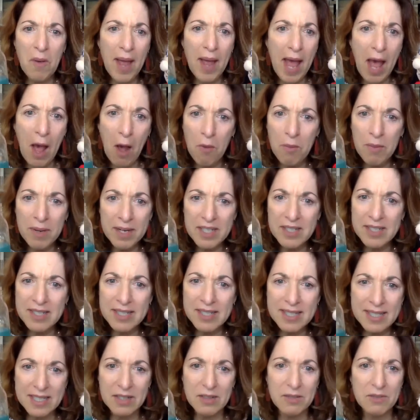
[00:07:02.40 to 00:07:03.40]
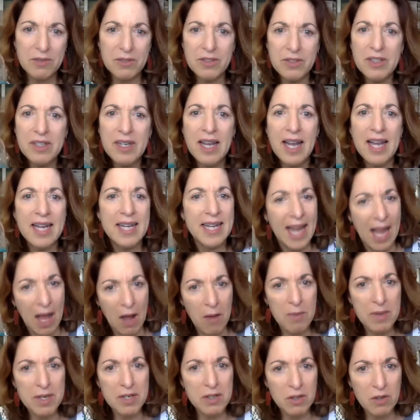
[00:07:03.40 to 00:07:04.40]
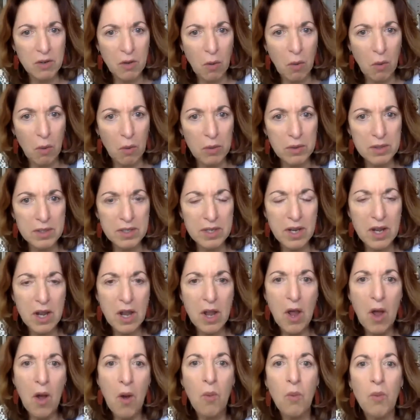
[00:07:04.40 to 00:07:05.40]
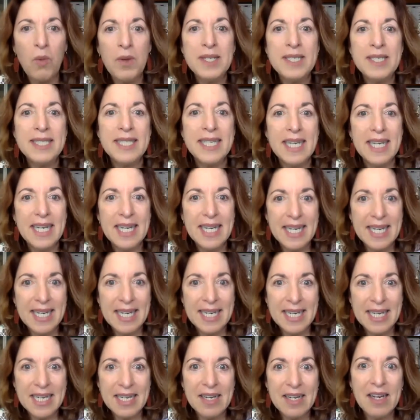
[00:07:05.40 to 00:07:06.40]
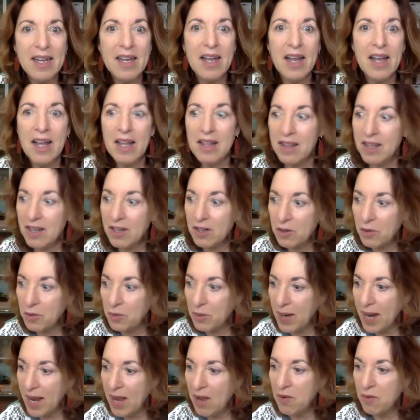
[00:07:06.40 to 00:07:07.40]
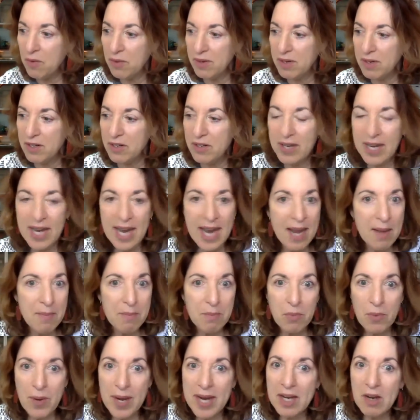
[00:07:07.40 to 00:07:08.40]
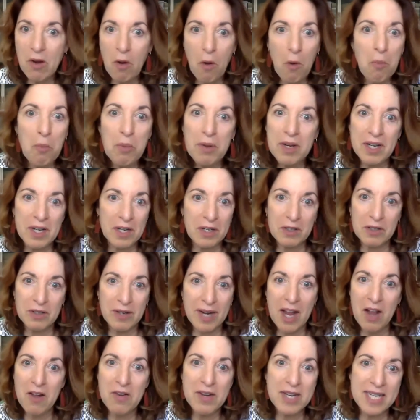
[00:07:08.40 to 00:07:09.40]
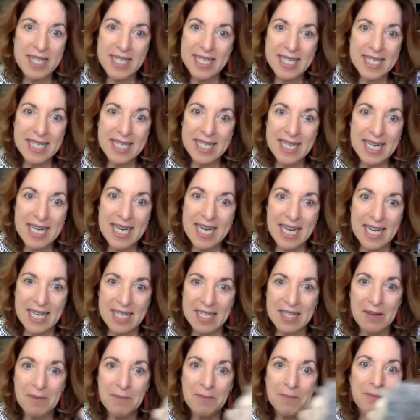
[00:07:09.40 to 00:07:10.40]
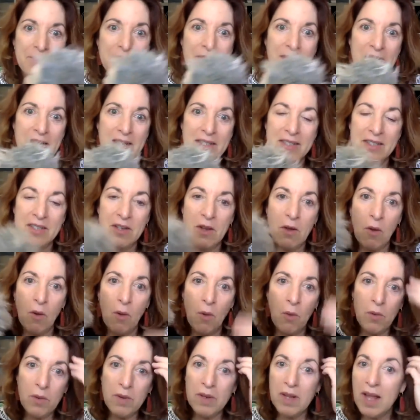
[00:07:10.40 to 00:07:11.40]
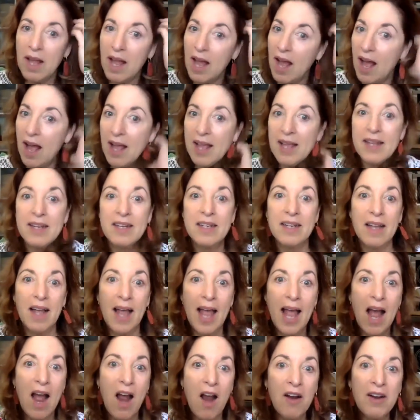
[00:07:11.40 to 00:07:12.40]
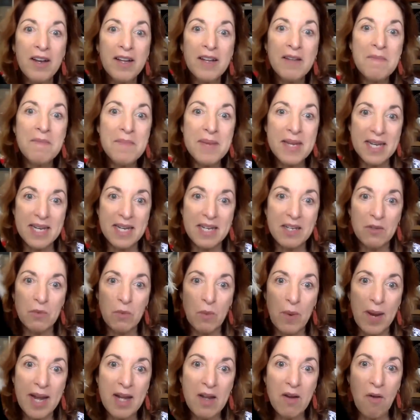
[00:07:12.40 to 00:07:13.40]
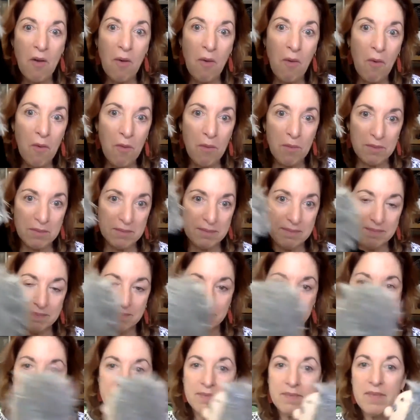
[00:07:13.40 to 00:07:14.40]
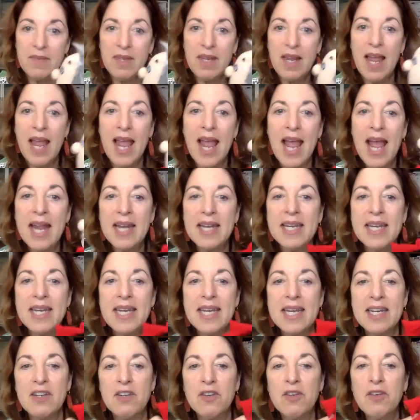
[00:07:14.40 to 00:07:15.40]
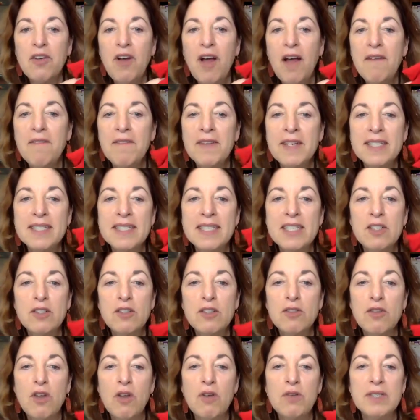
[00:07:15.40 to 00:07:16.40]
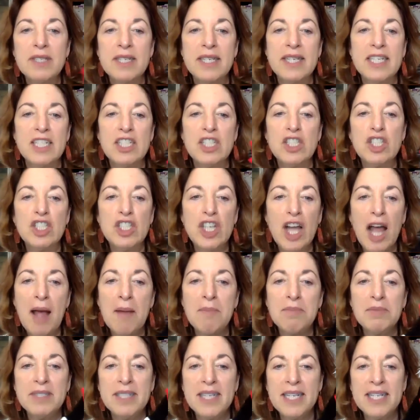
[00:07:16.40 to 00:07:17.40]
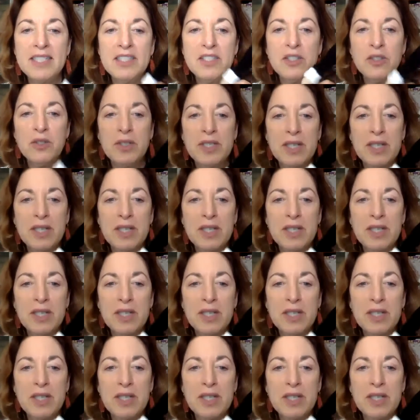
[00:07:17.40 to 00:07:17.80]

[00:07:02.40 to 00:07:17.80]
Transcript: how much silver and how much gold was in the crown? You can't break open a crown and see it. So Archimedes went home and he took off his little clothes and he jumped into